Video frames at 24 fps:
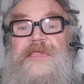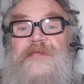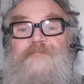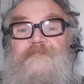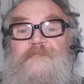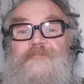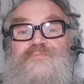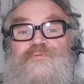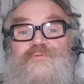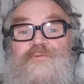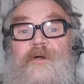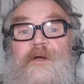in
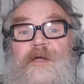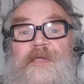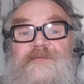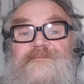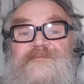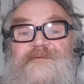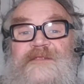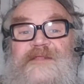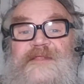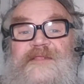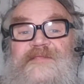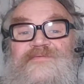
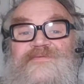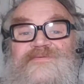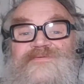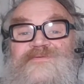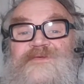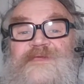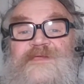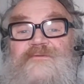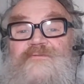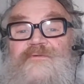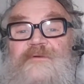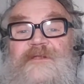private, in
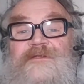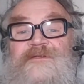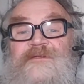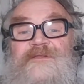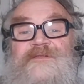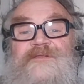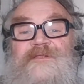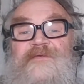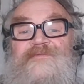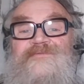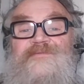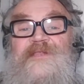secret,
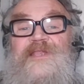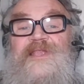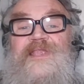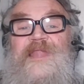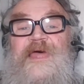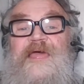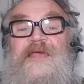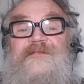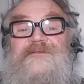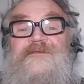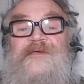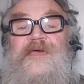and doesn't
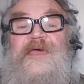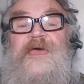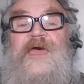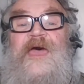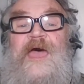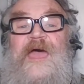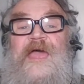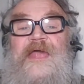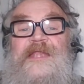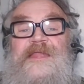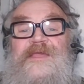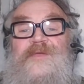let
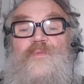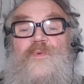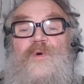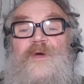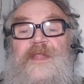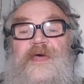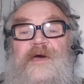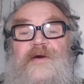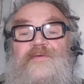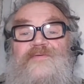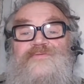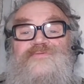anyone
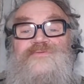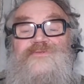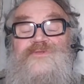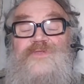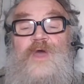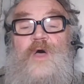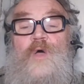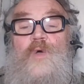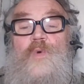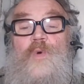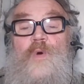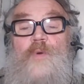else
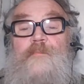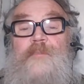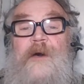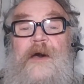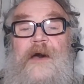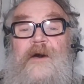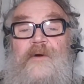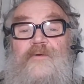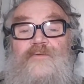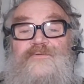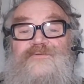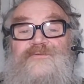know
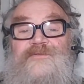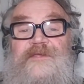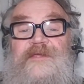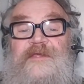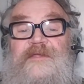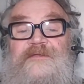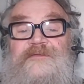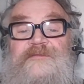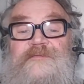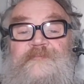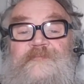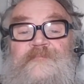about
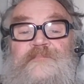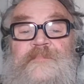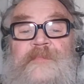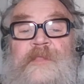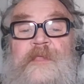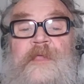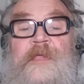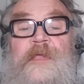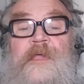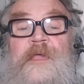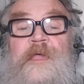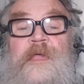it.
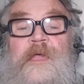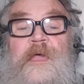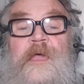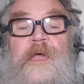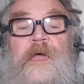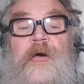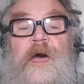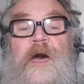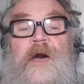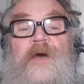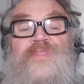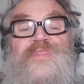
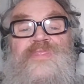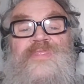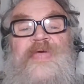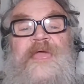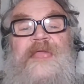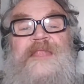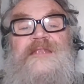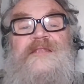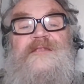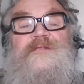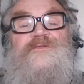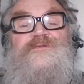And
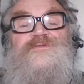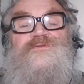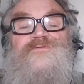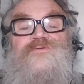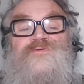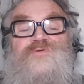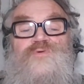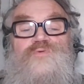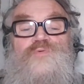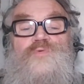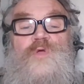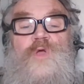then
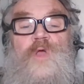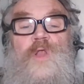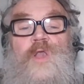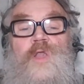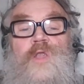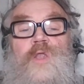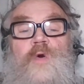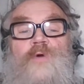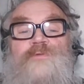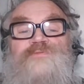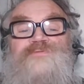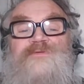to
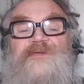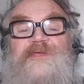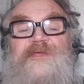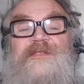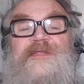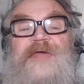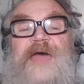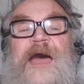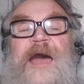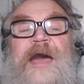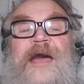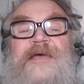closet
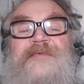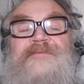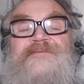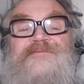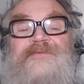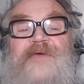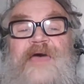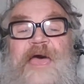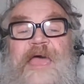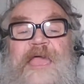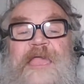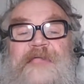as
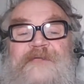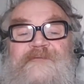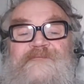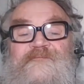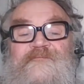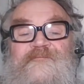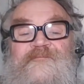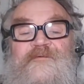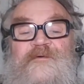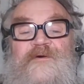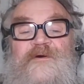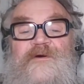a
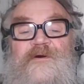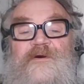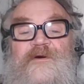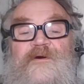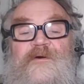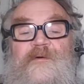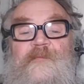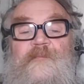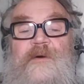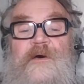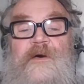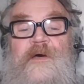
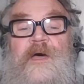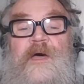verb,